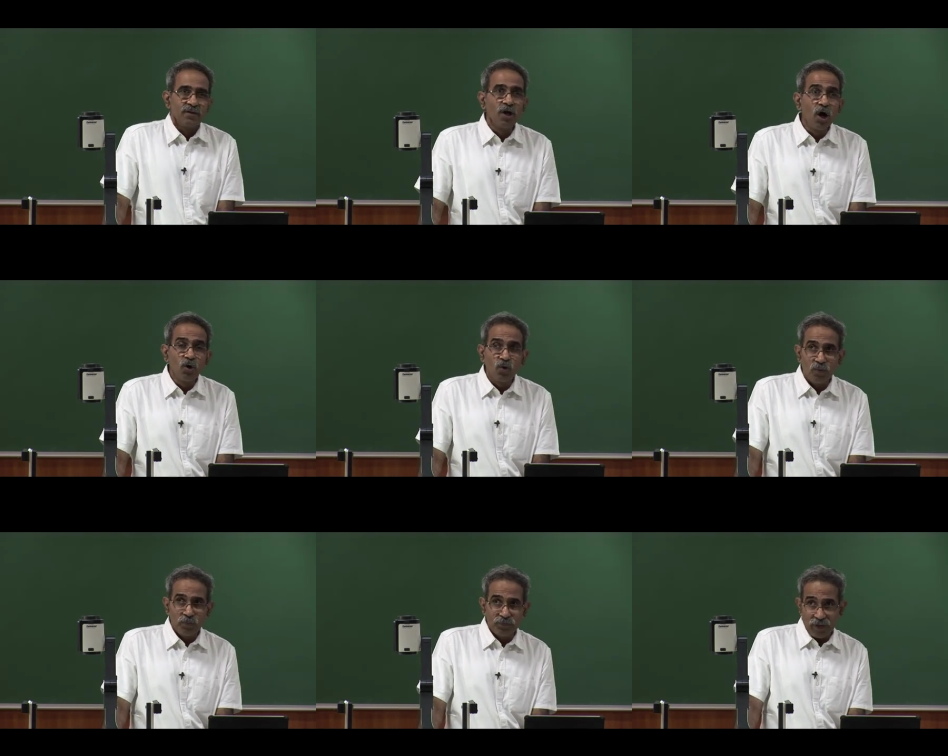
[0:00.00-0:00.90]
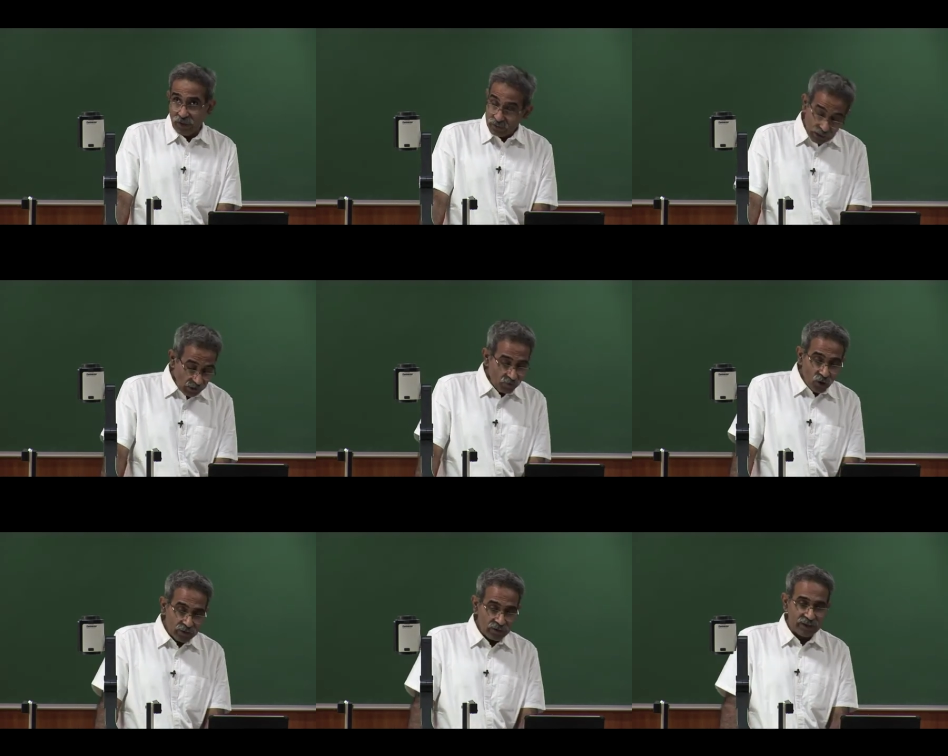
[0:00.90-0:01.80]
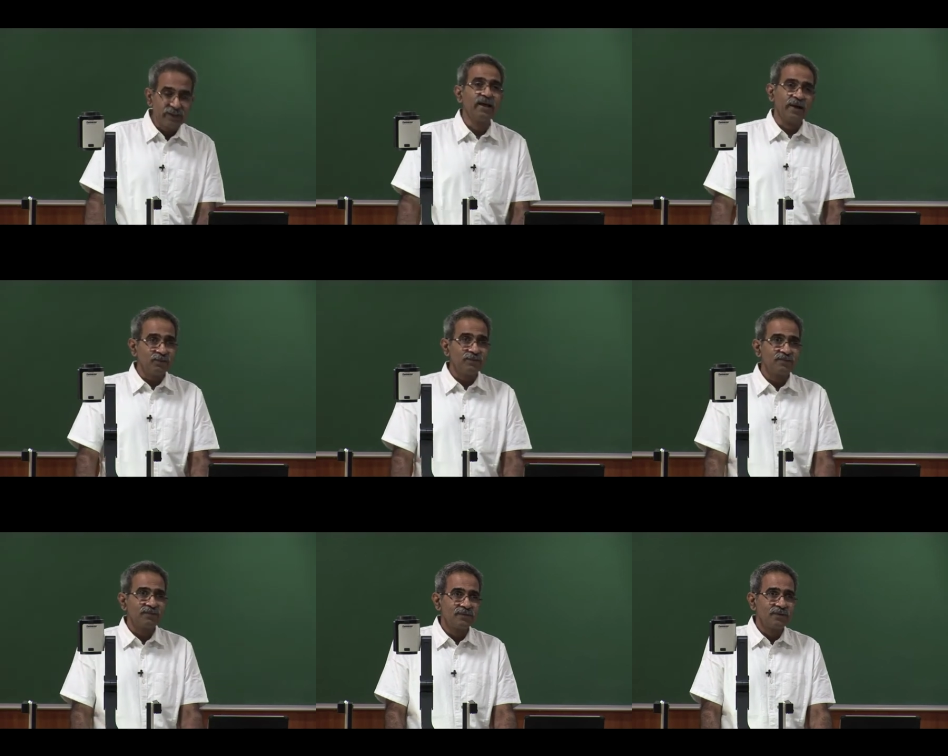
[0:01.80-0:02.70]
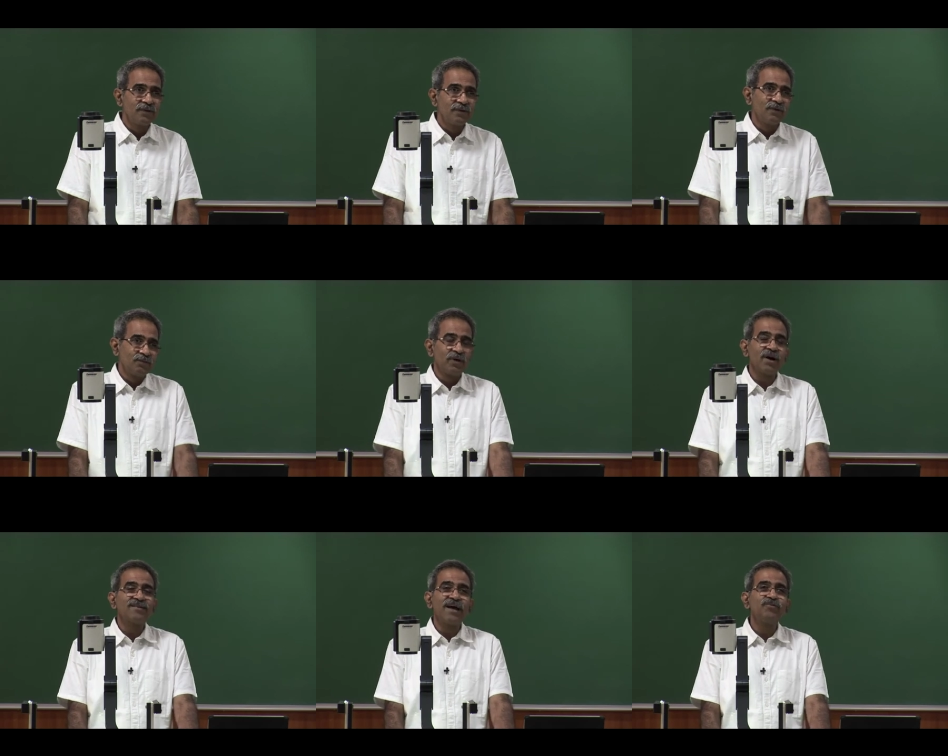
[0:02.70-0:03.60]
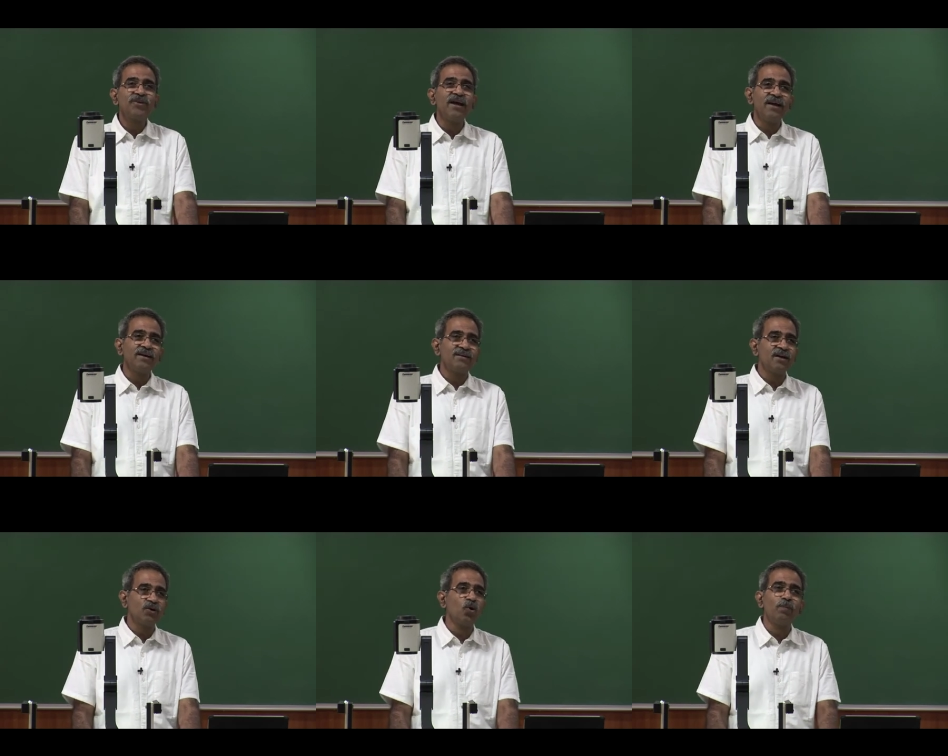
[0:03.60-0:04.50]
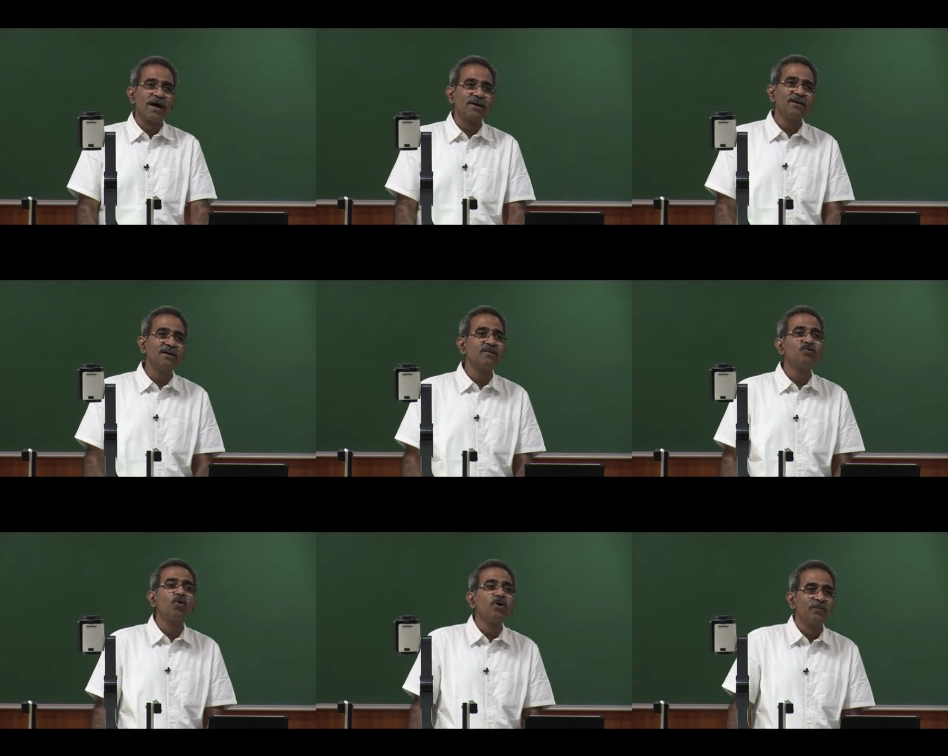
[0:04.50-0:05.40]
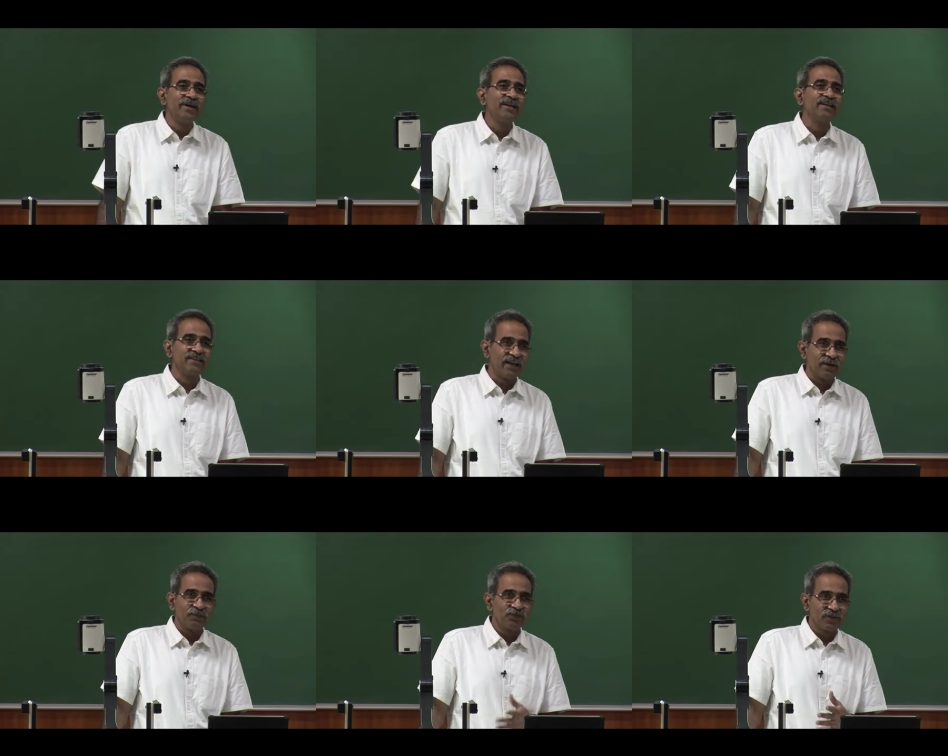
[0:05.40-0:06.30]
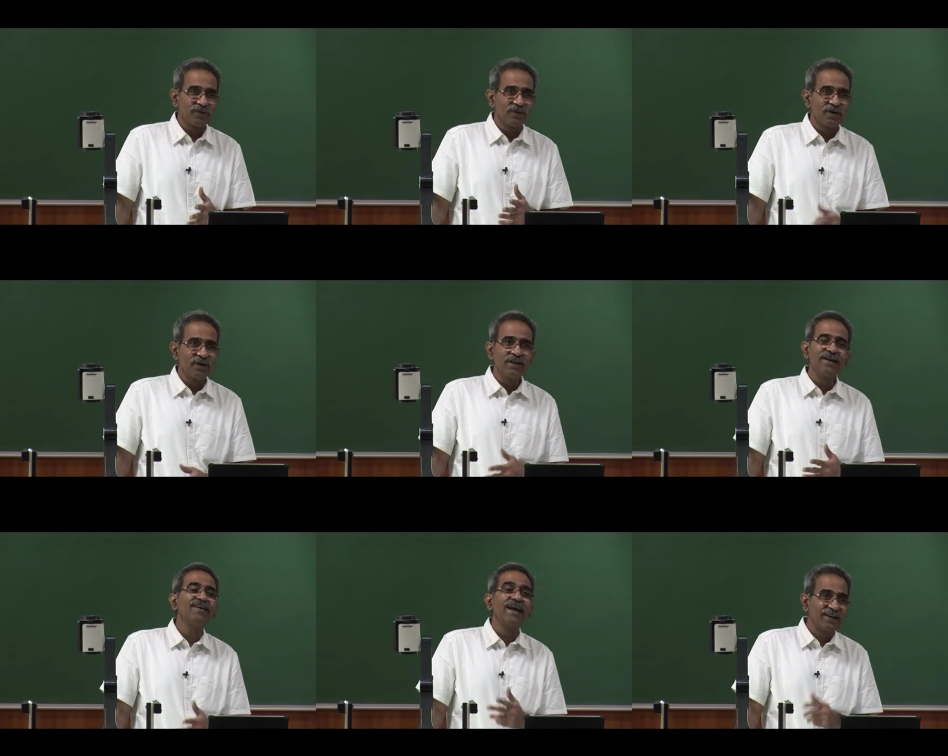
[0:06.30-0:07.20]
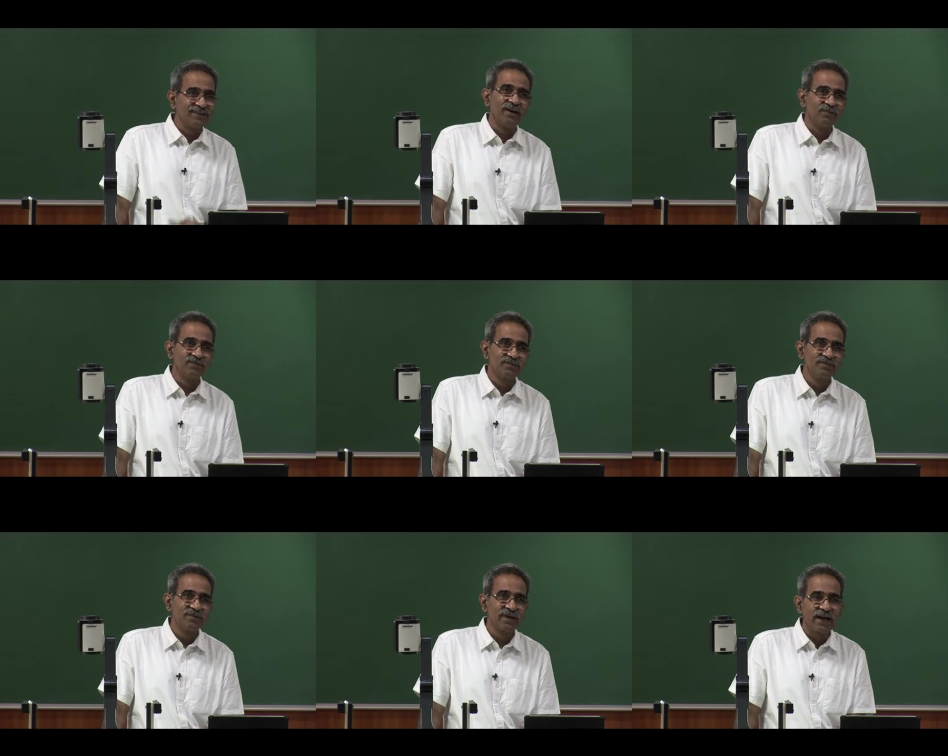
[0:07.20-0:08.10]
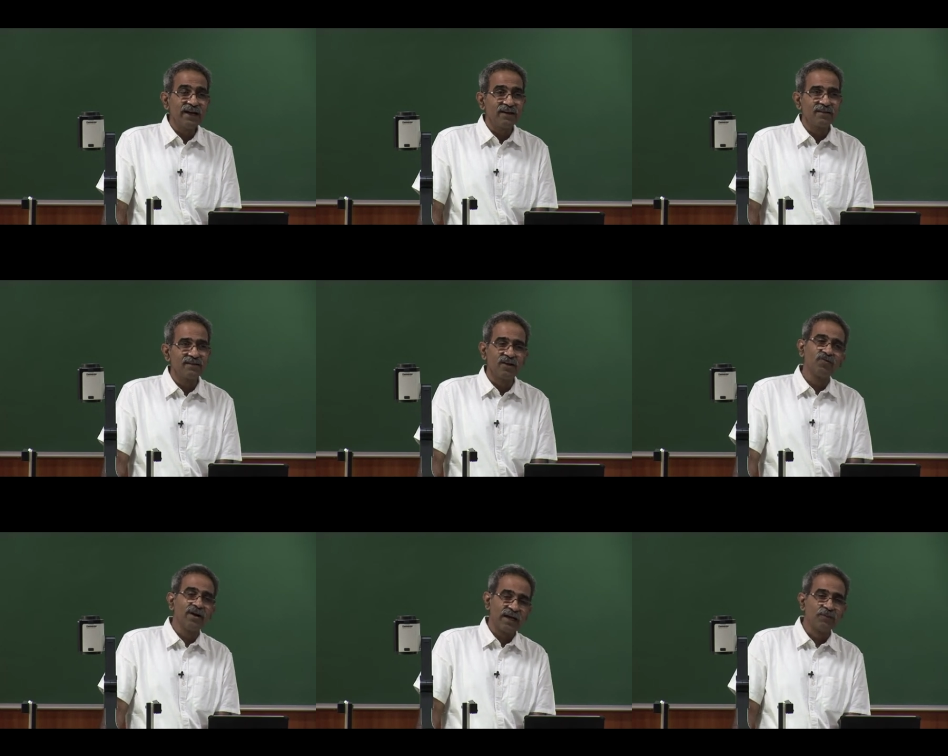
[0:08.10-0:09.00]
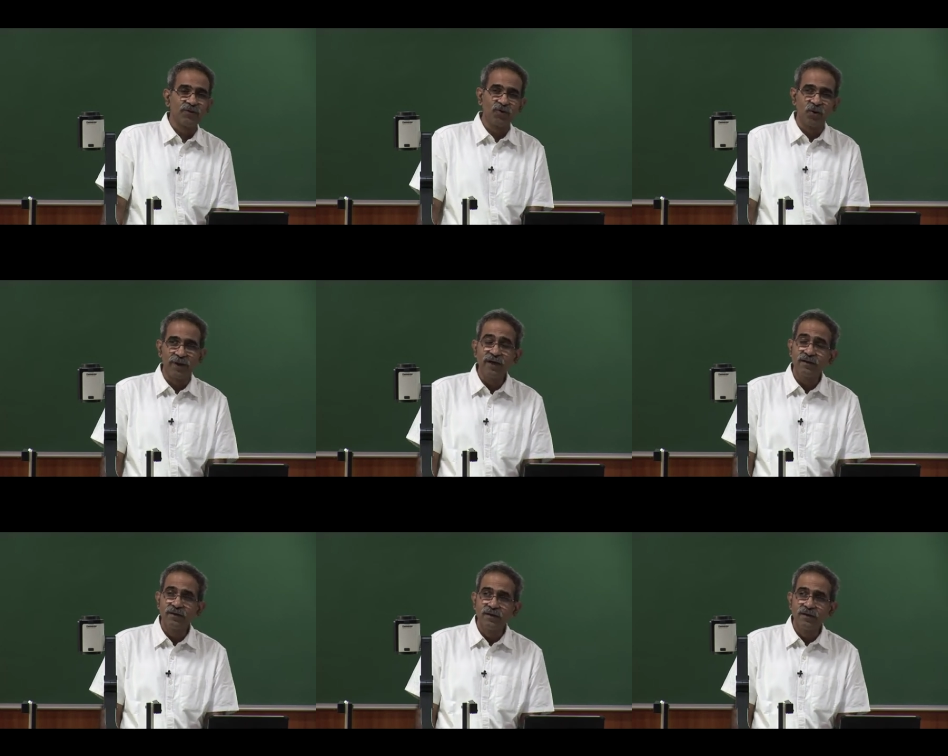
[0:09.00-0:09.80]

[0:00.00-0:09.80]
Now, that of course is a theorem, because I am saying that two parallel lines won't meet each other. That is an axiom, correct? That is what I am assuming.